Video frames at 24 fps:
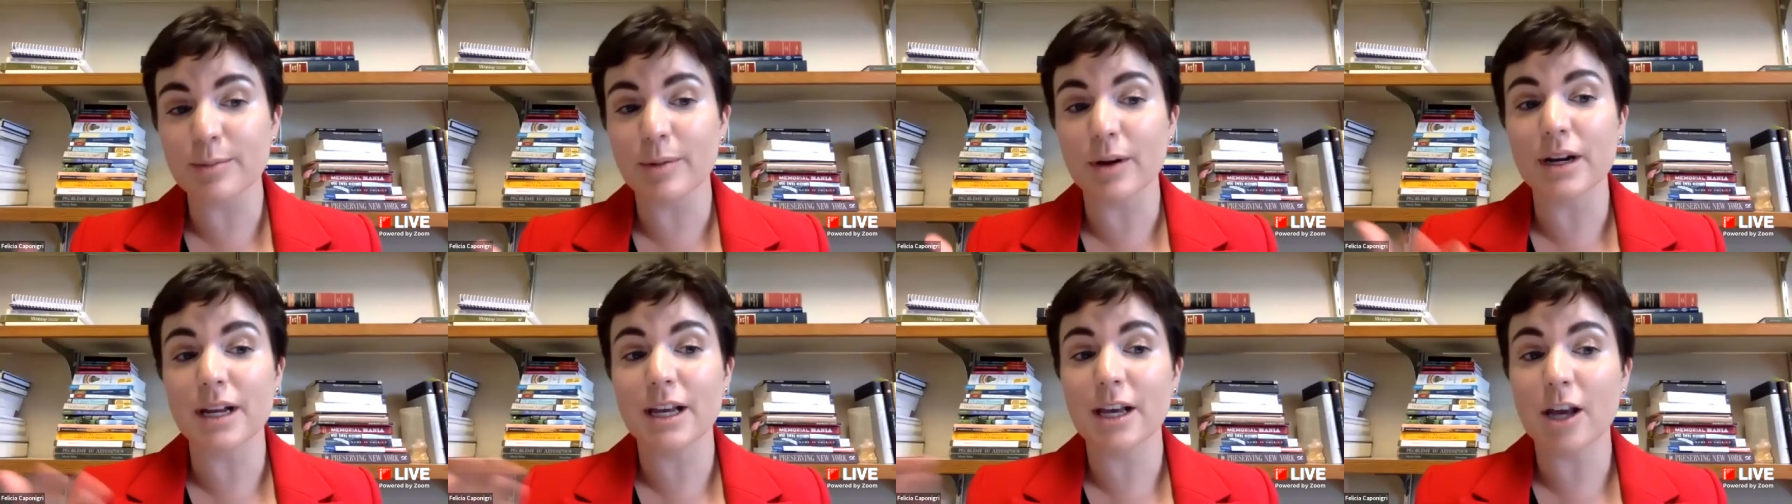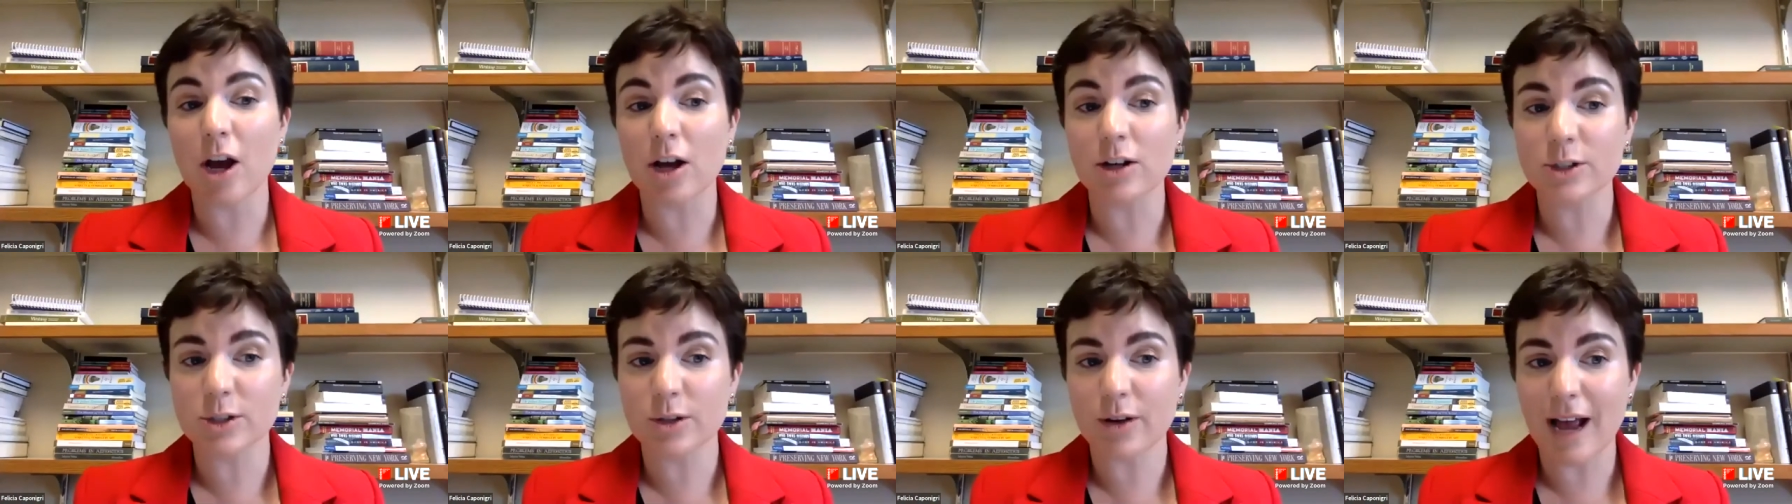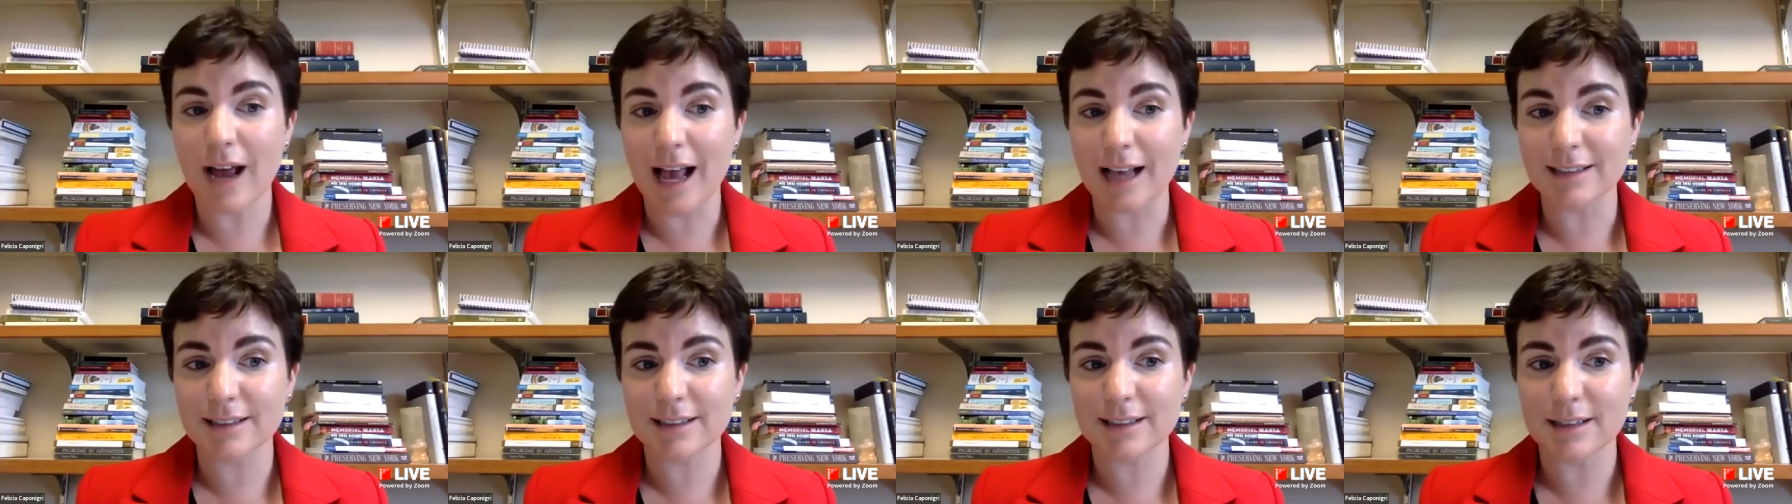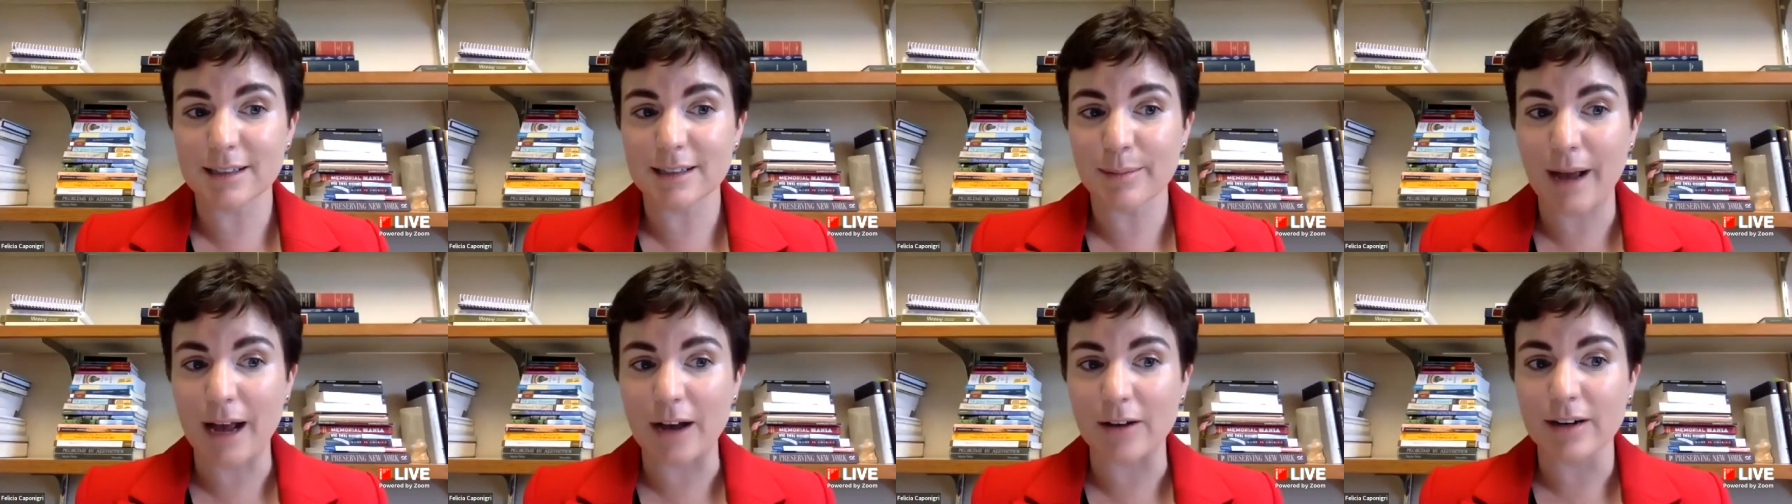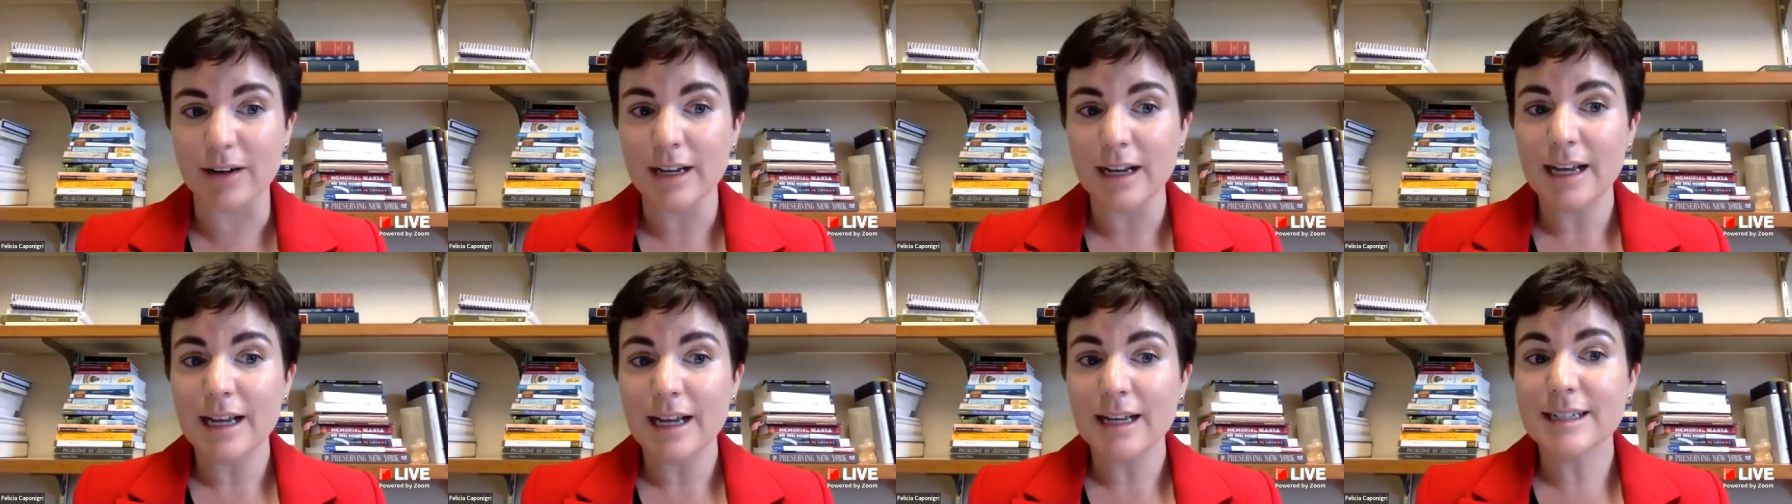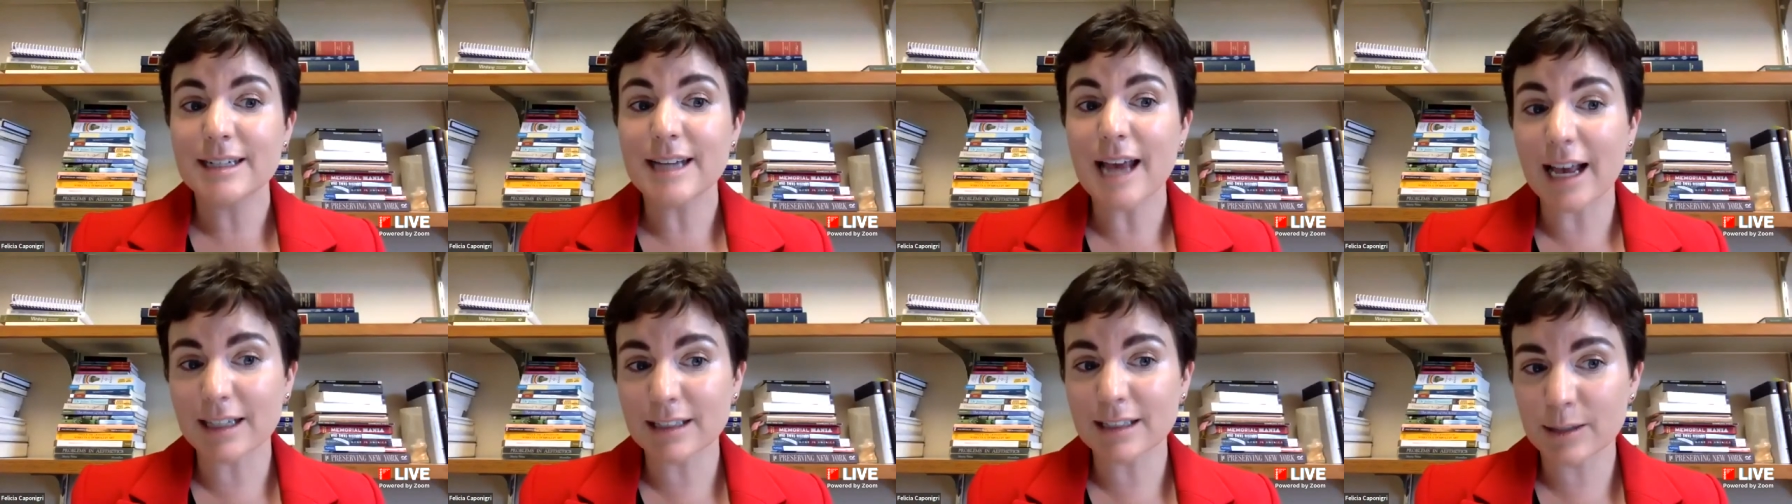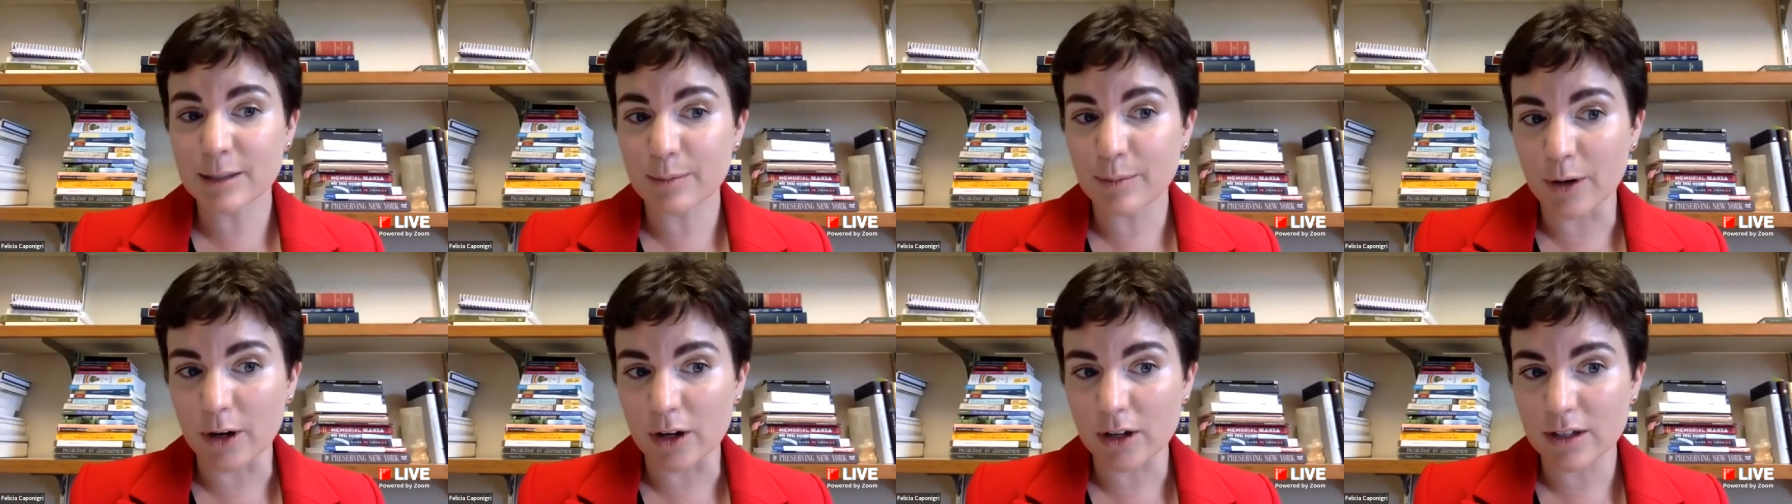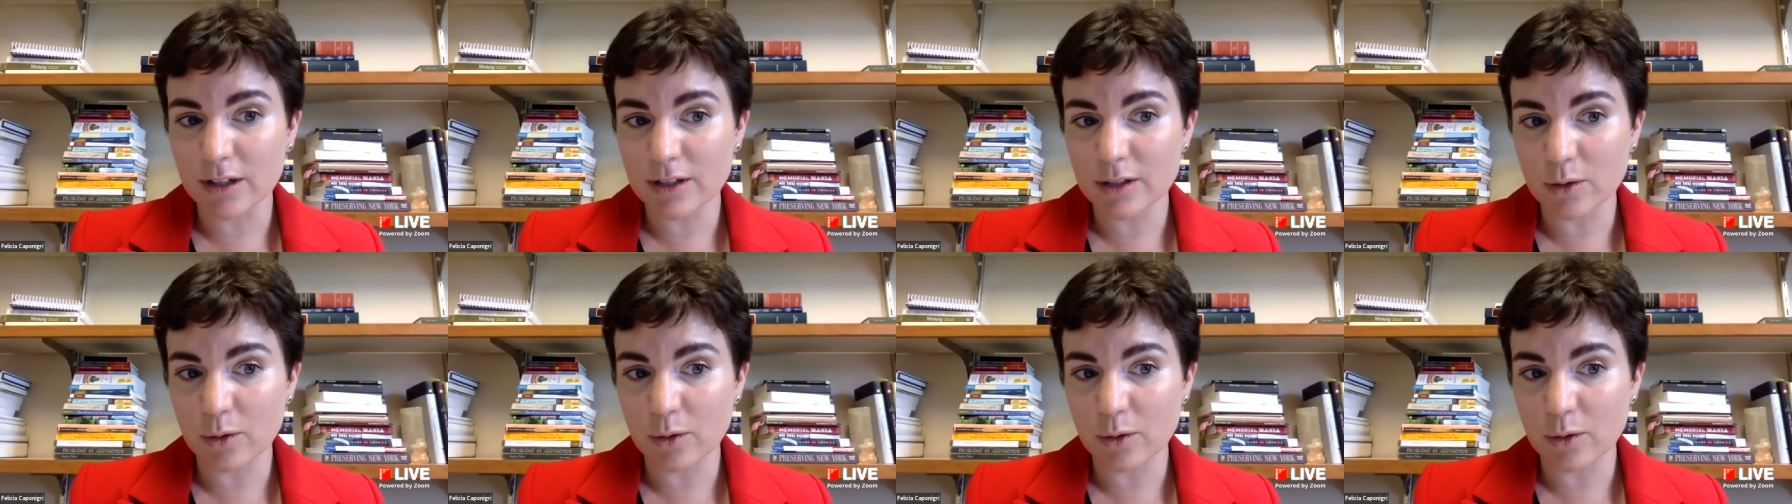But he also asks about textbooks